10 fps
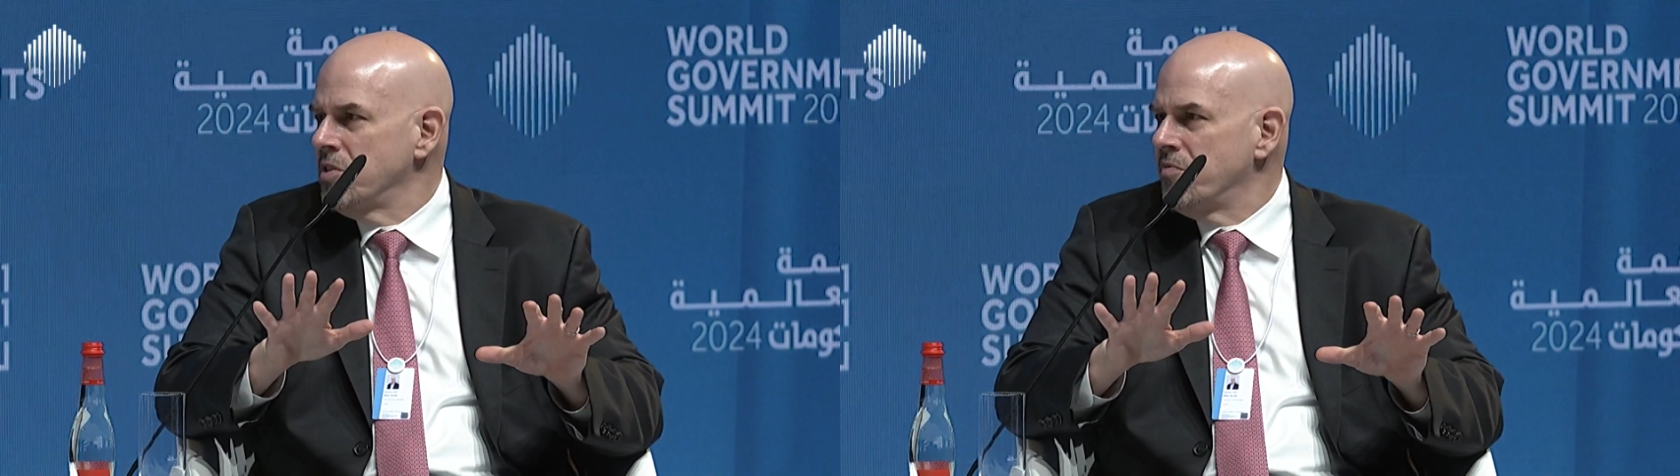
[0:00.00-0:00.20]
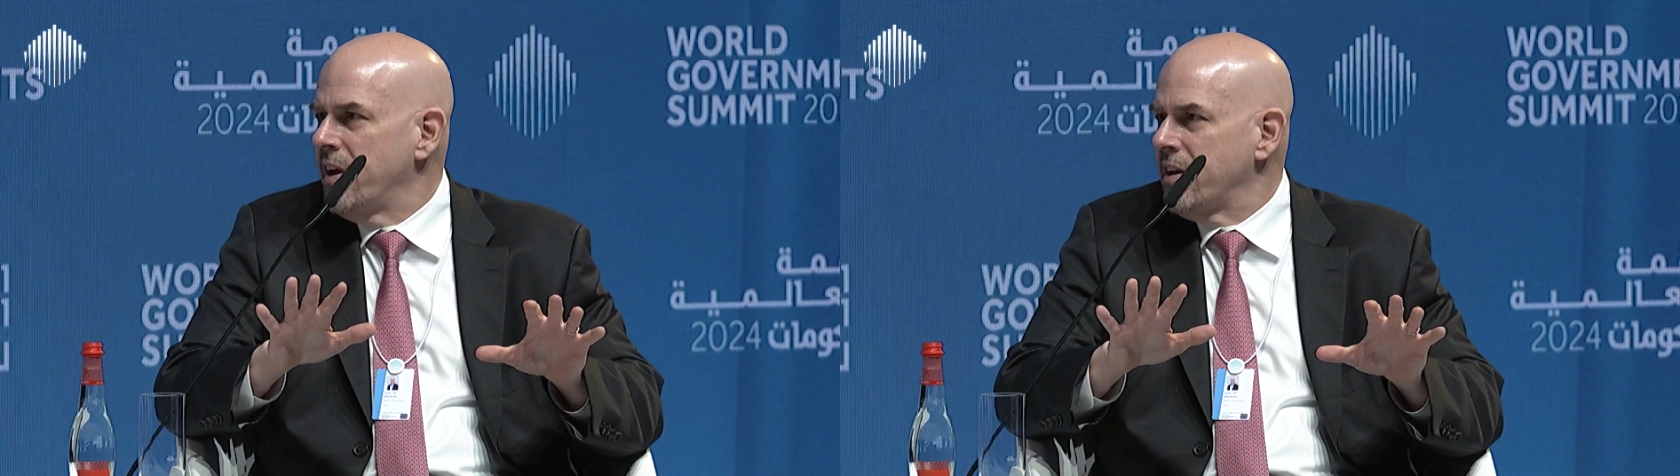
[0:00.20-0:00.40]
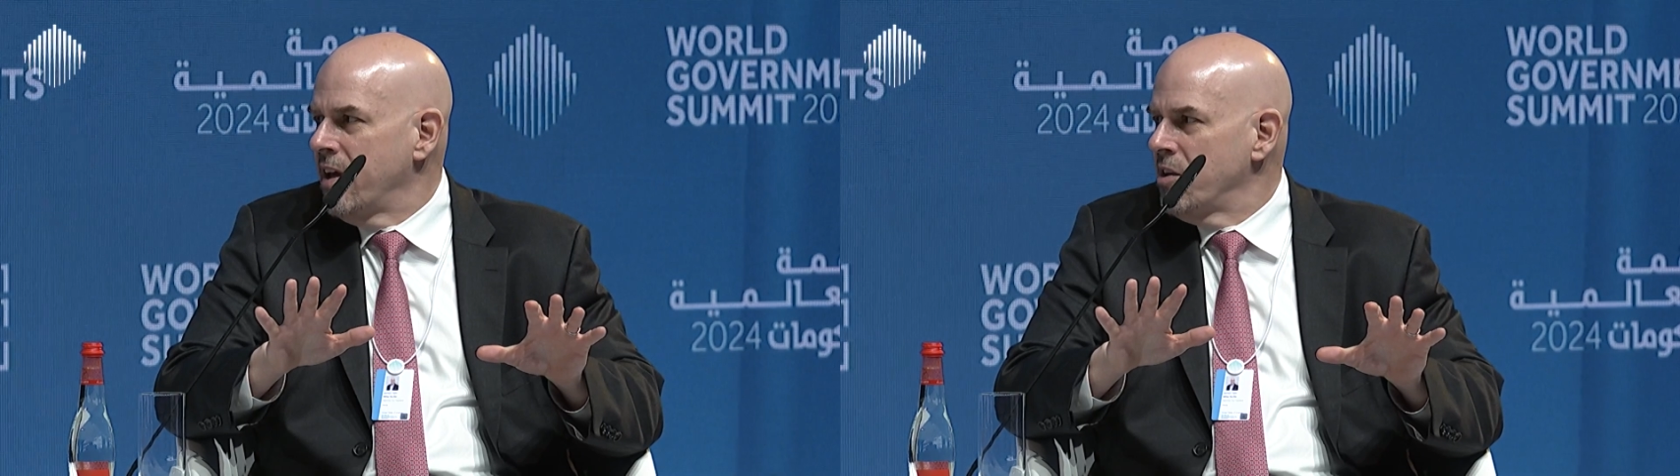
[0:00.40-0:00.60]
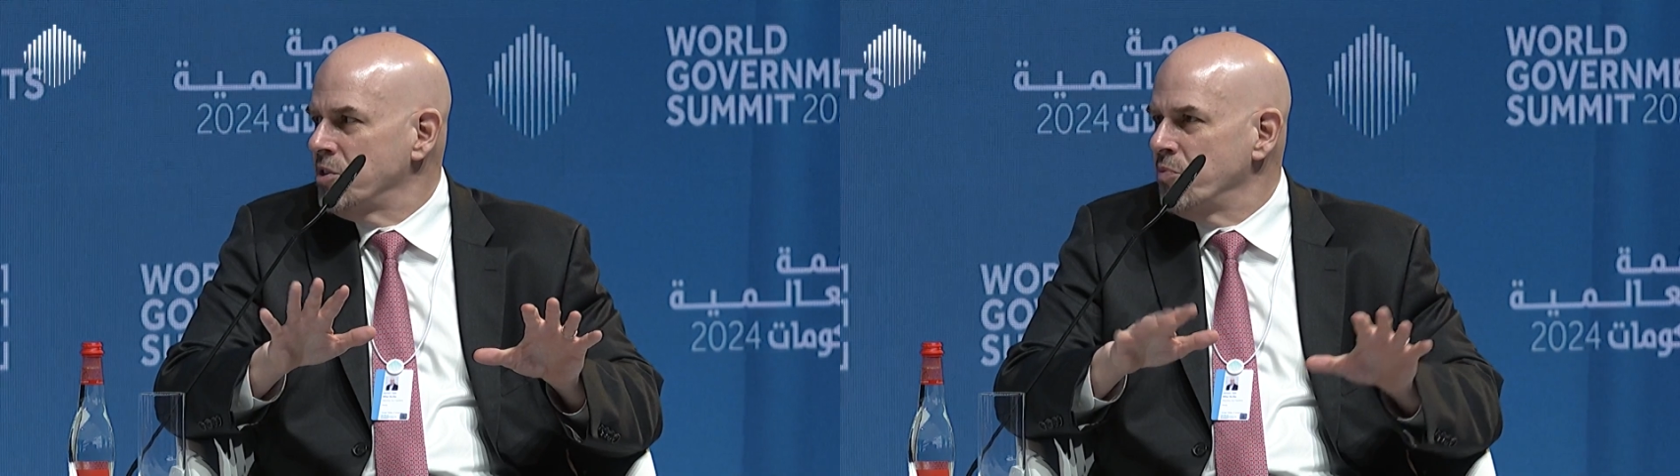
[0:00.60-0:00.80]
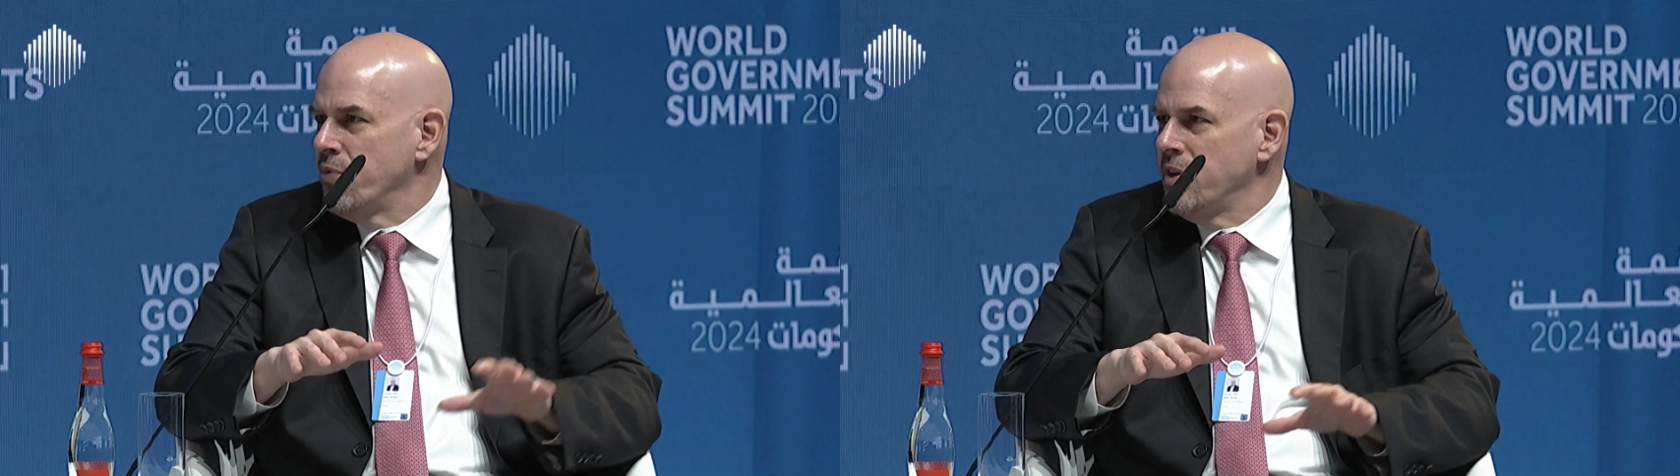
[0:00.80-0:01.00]
of
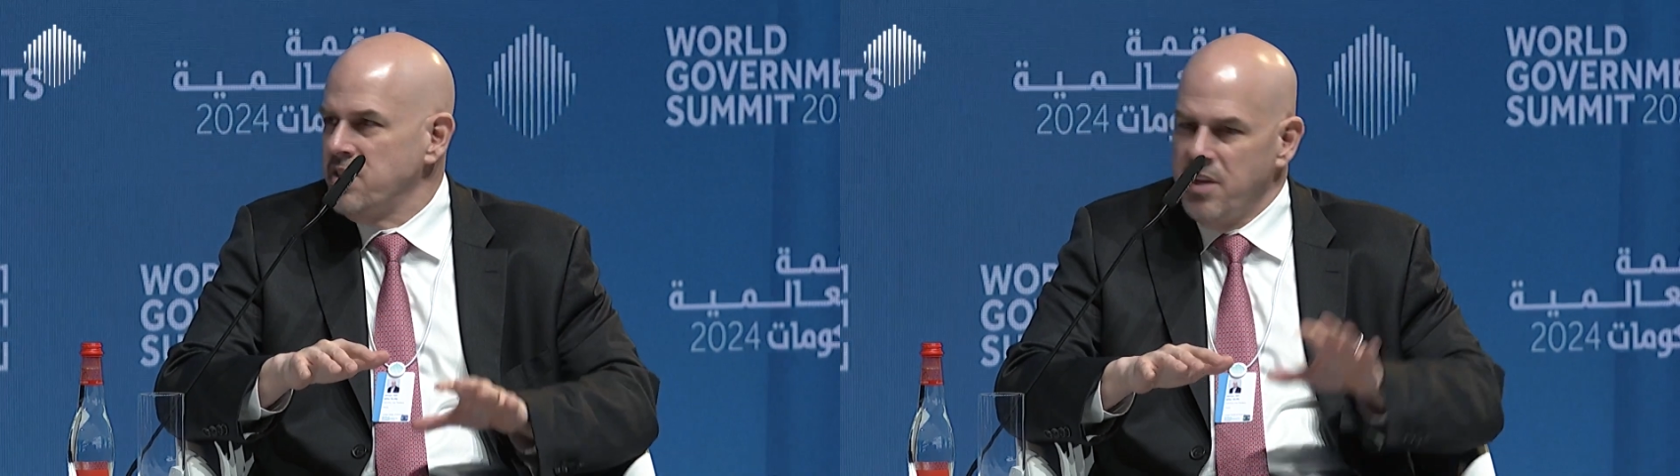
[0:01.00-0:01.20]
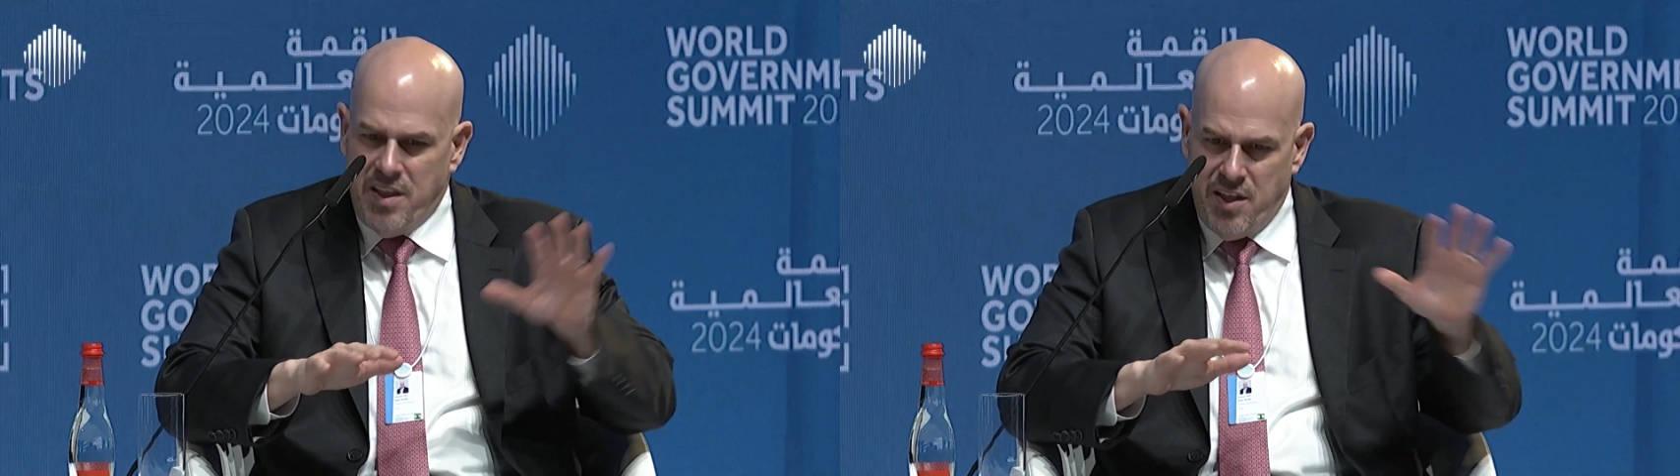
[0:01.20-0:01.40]
technology in place today,